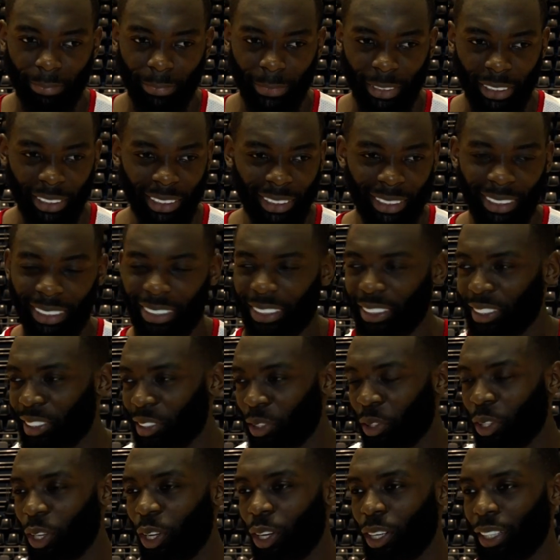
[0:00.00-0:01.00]
it's, it's just
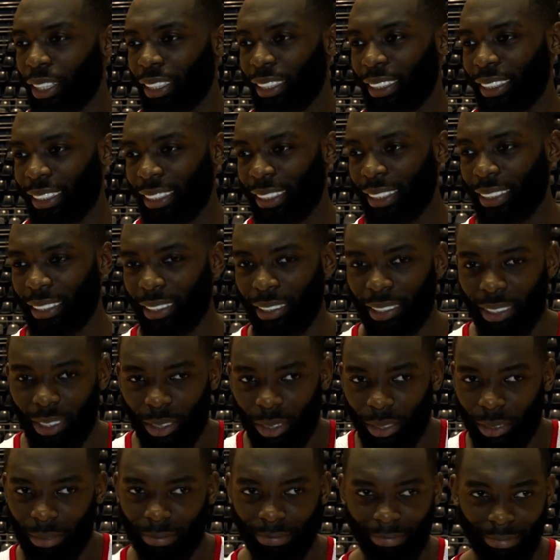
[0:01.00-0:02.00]
so long in the season, you
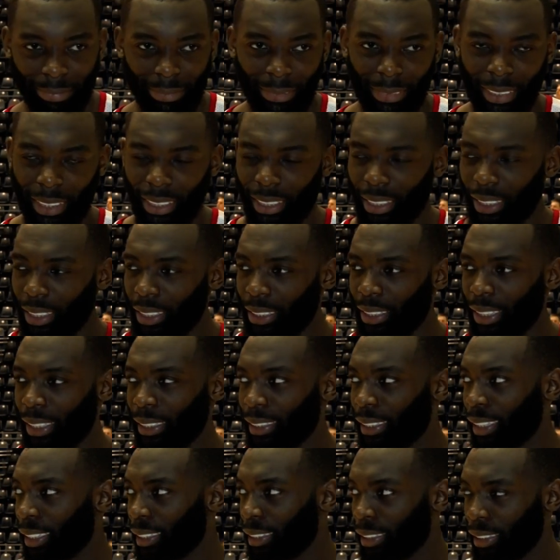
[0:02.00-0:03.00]
know,
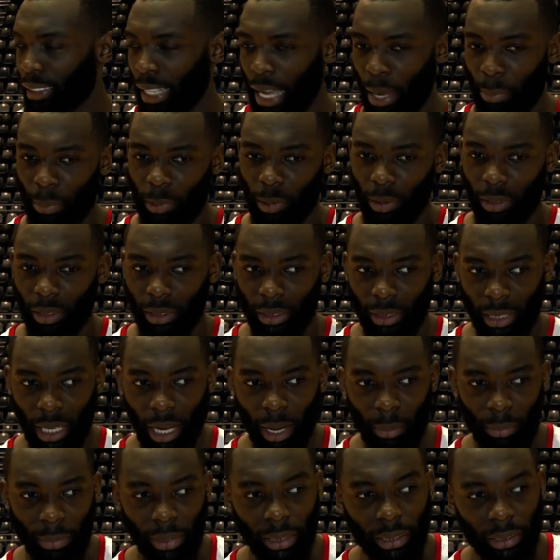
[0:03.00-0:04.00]
things like this happen all the
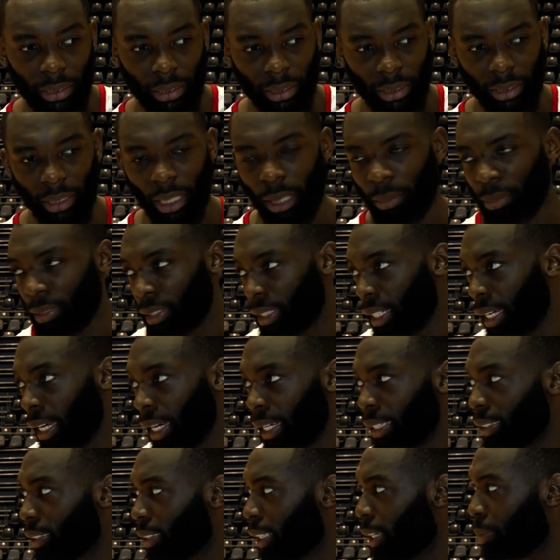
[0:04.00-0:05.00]
time, and it's up to
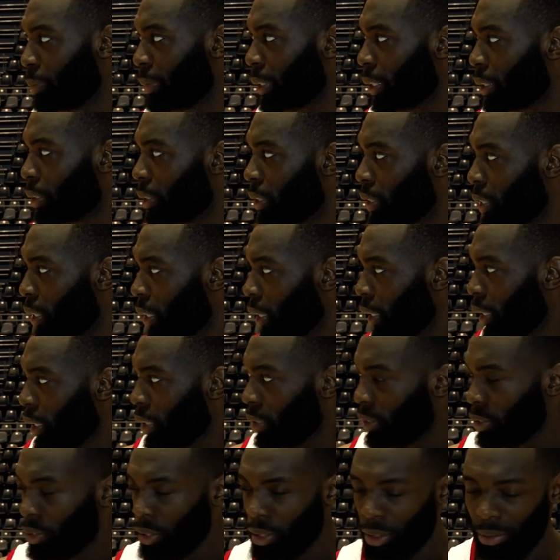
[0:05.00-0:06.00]
guys that have been,
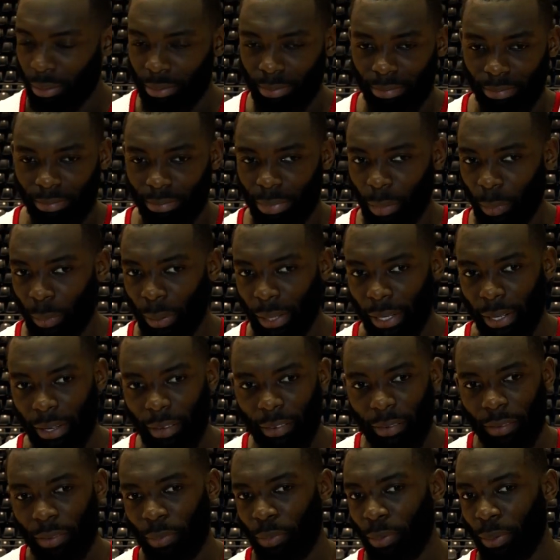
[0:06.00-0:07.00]
you know,
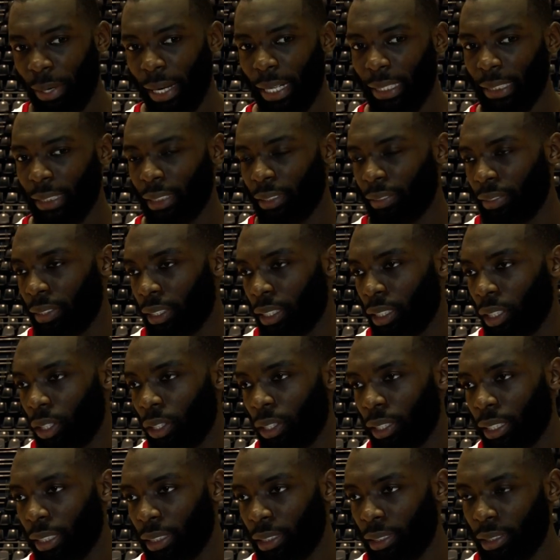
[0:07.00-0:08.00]
preparing for practice for the
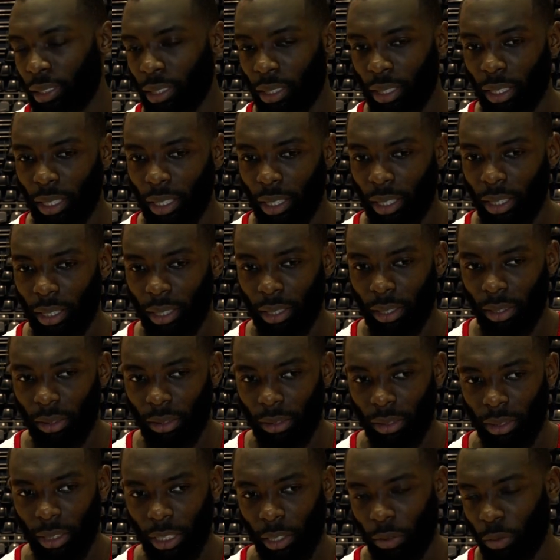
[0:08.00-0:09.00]
longest to uh,
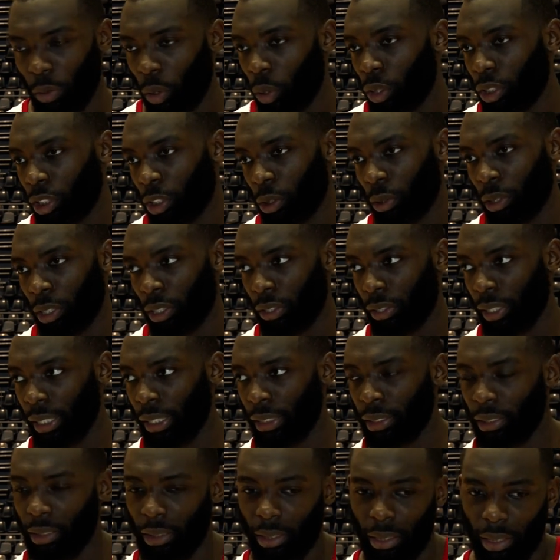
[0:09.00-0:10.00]
their roles to
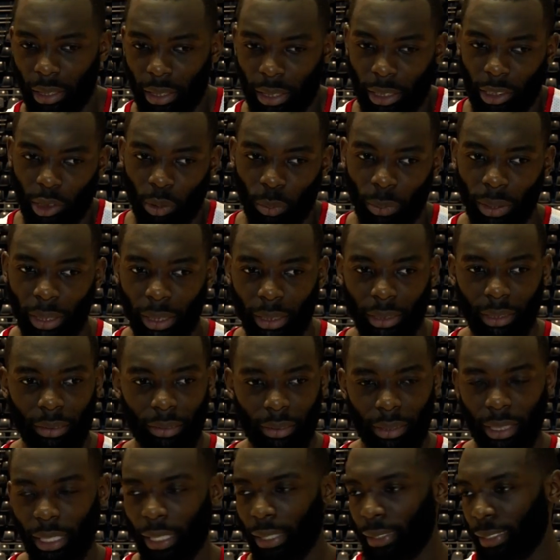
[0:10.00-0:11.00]
increase, and, and as well as
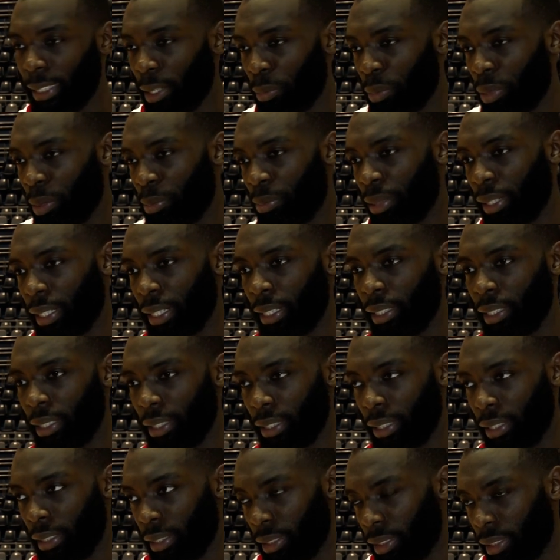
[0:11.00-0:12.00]
for guys that have been playing,
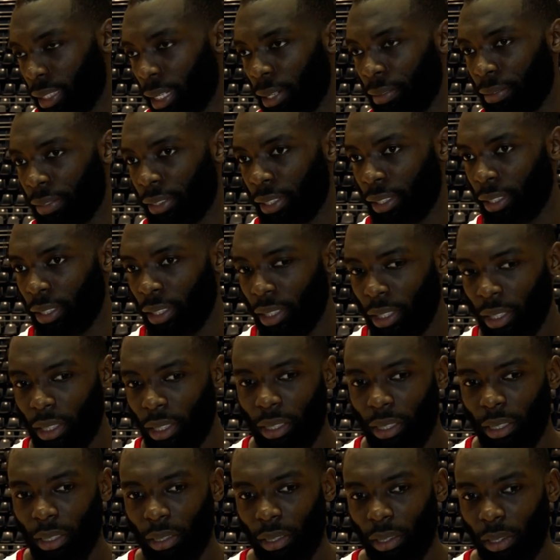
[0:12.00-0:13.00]
it's time for
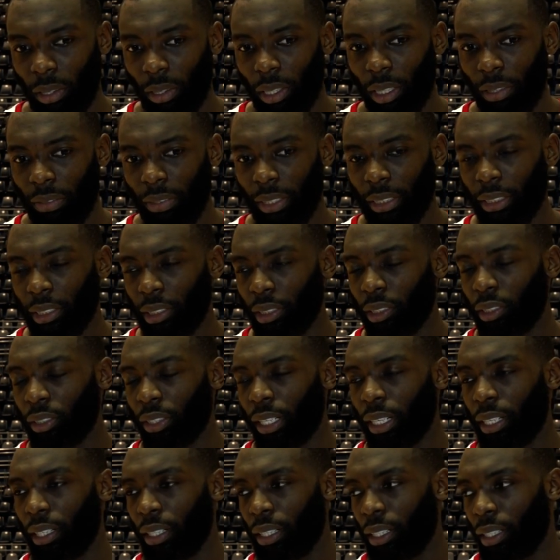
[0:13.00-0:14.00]
you know all of us to
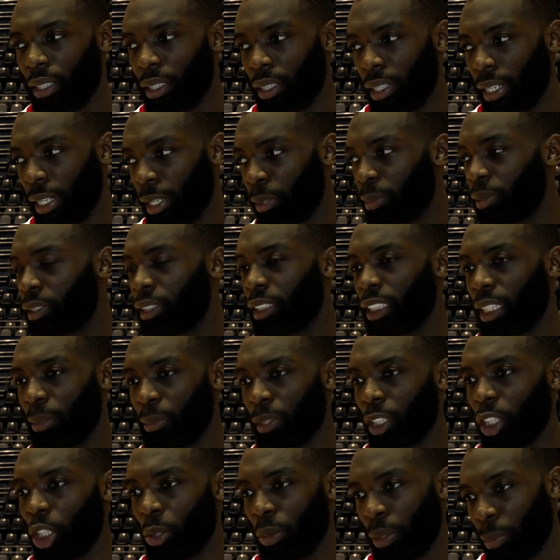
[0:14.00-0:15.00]
try to uh, help the team
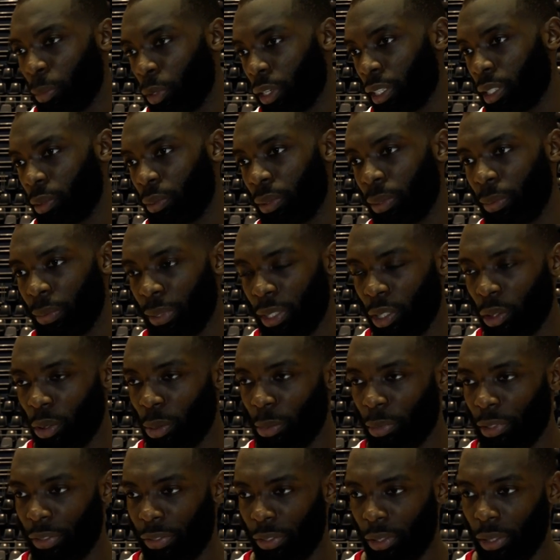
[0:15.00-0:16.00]
a little bit more than we've been
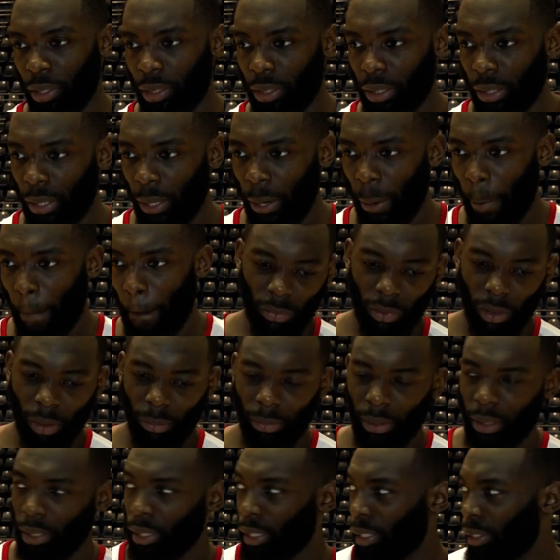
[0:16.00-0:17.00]
doing before. I
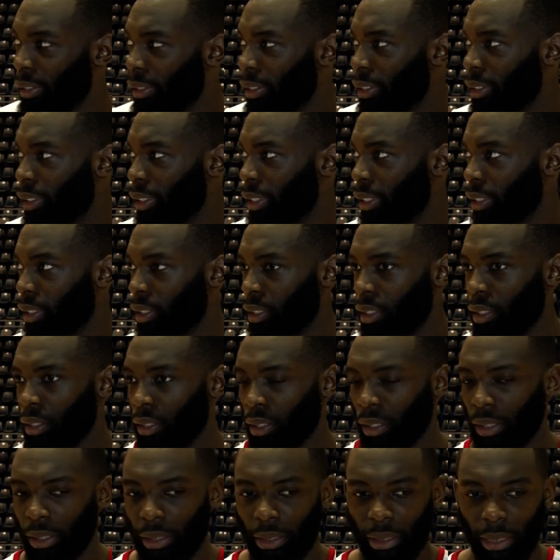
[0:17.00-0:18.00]
mean, they're they're the
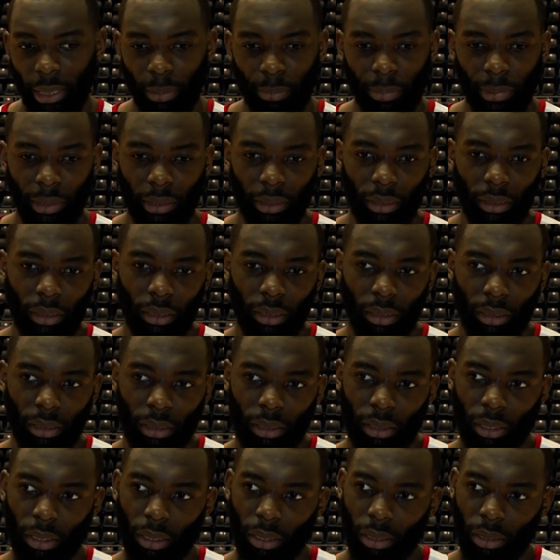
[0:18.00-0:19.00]
EuroLeague champions,
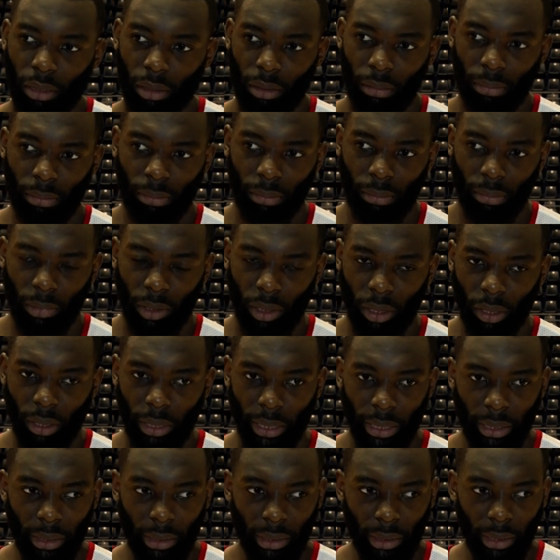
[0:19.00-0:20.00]
and you know
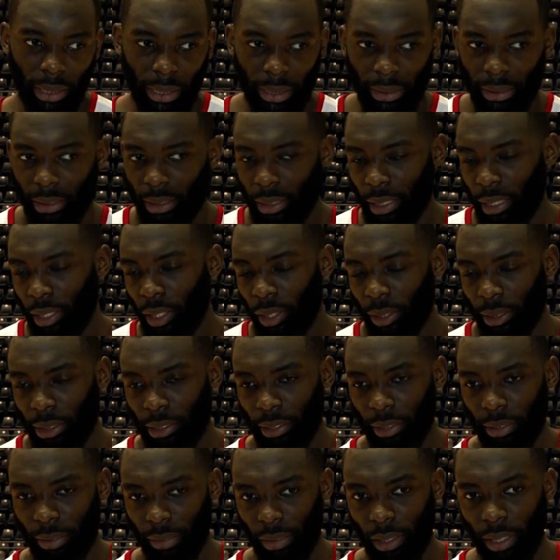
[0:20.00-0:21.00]
they just like I said, they lost
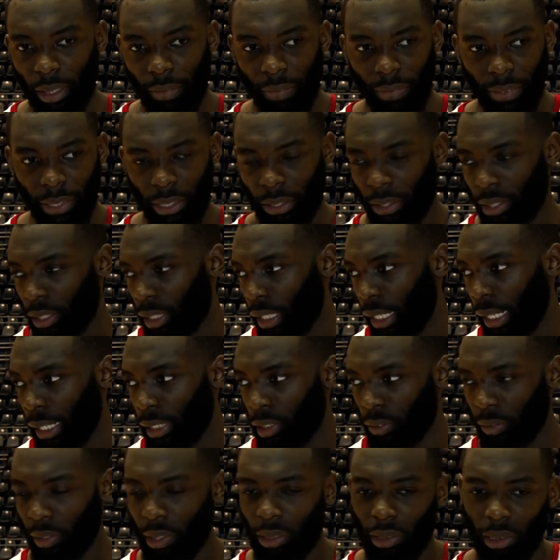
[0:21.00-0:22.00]
to uh, Fener in the
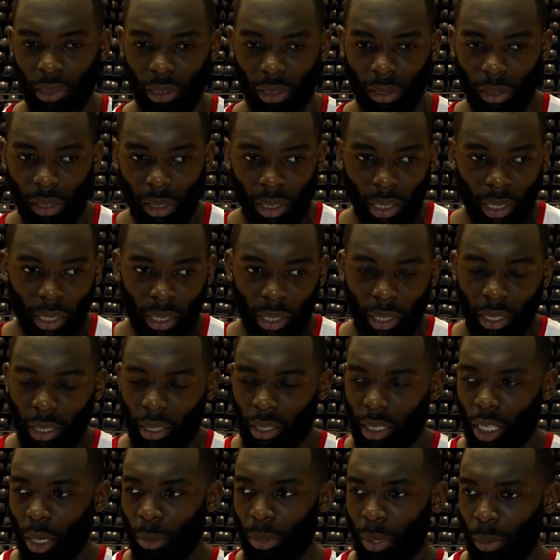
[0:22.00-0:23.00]
last round, so
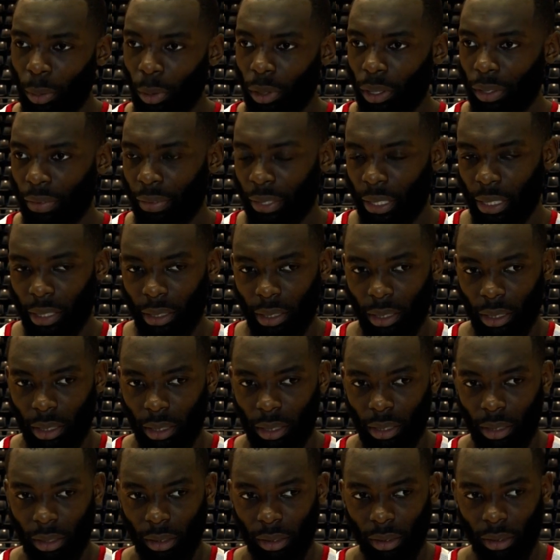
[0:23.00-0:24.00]
they'll be motivated
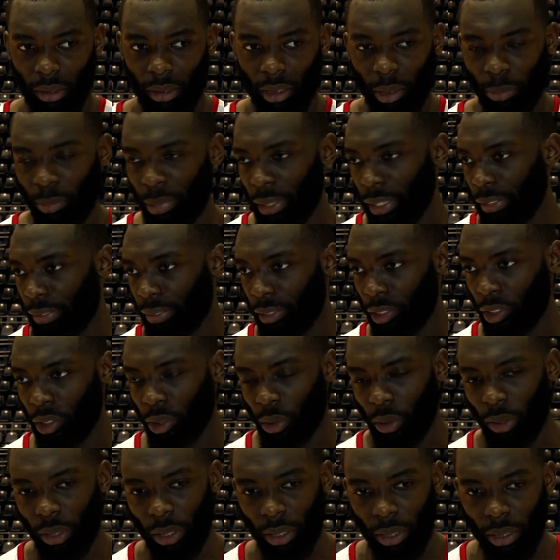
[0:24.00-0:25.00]
to to play for
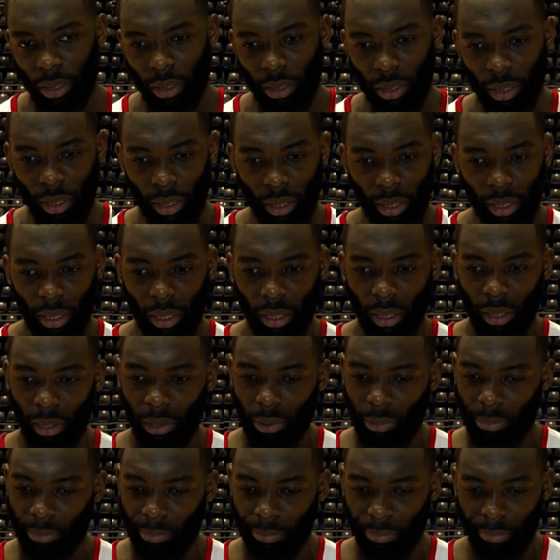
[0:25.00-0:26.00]
sure.
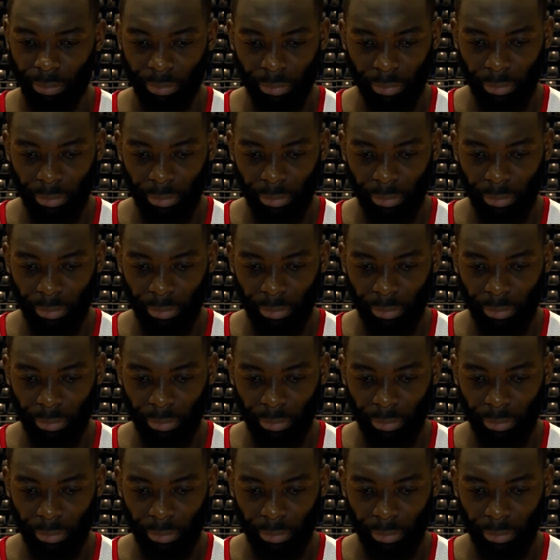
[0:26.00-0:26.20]
Um,